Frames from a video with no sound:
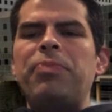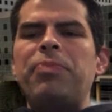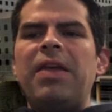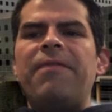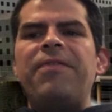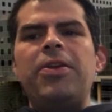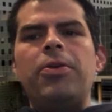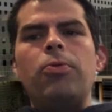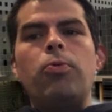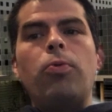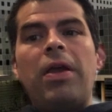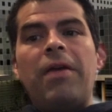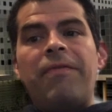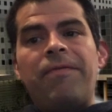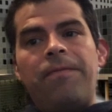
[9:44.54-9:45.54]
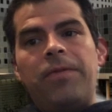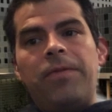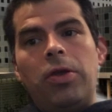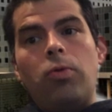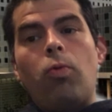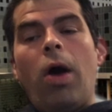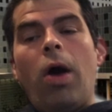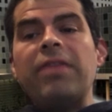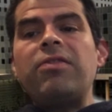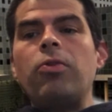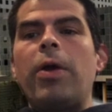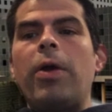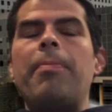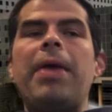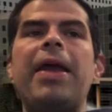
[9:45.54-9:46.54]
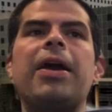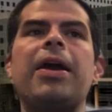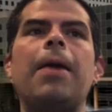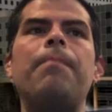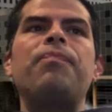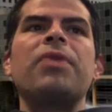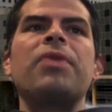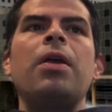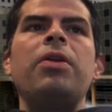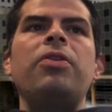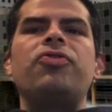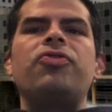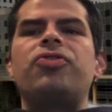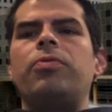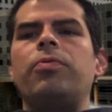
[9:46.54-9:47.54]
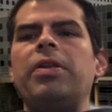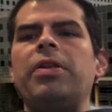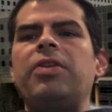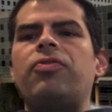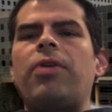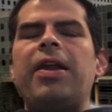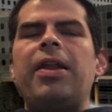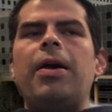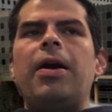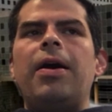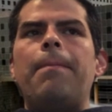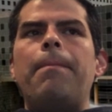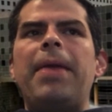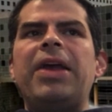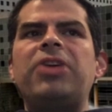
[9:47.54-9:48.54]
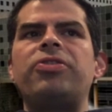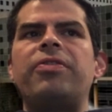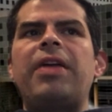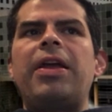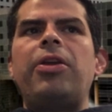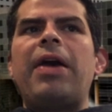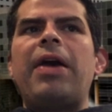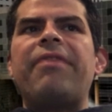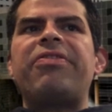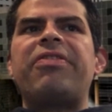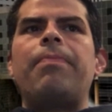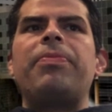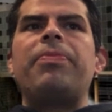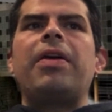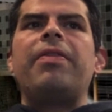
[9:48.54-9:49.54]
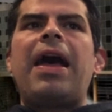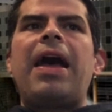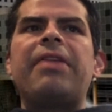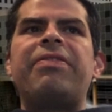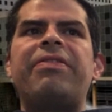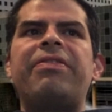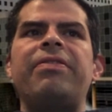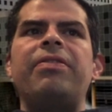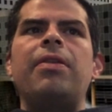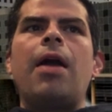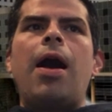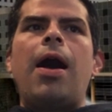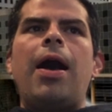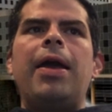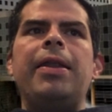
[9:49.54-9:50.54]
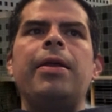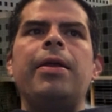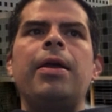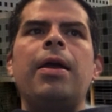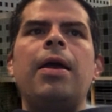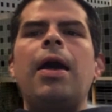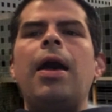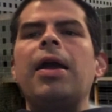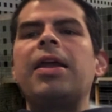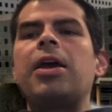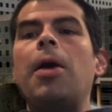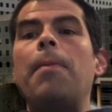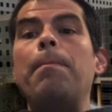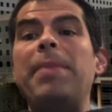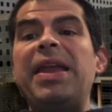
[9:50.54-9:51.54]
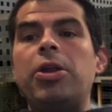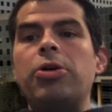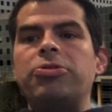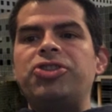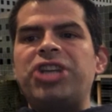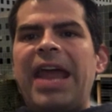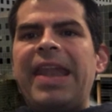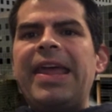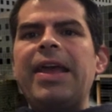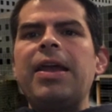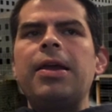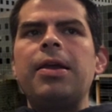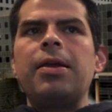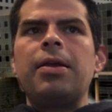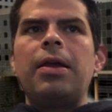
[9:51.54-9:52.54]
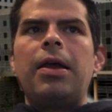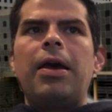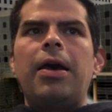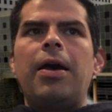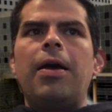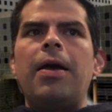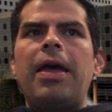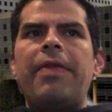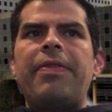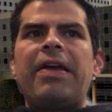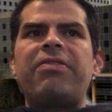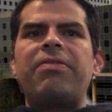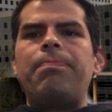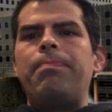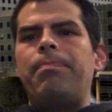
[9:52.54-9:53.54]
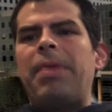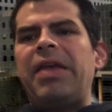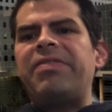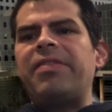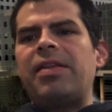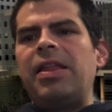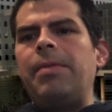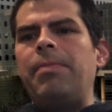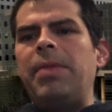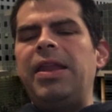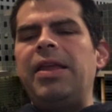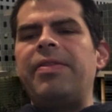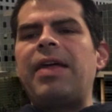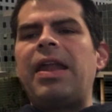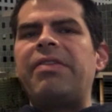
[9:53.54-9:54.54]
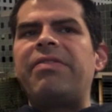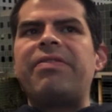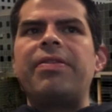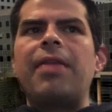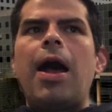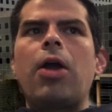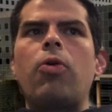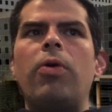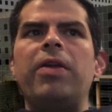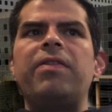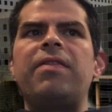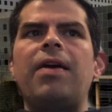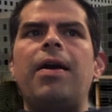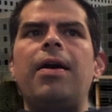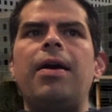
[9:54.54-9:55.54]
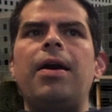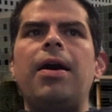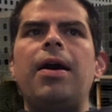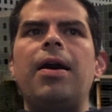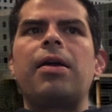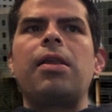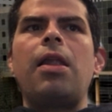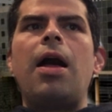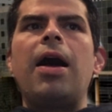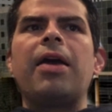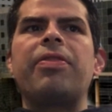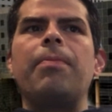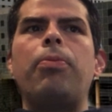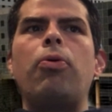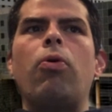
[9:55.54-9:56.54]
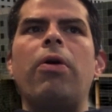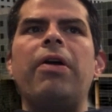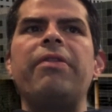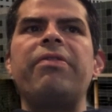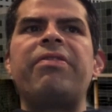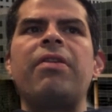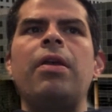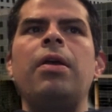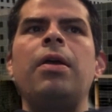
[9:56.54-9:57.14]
If you want to wear makeup, you should really try to make sure that you have something that's non-comedogenic, and that's basically meaning that it's not going to clog the pores.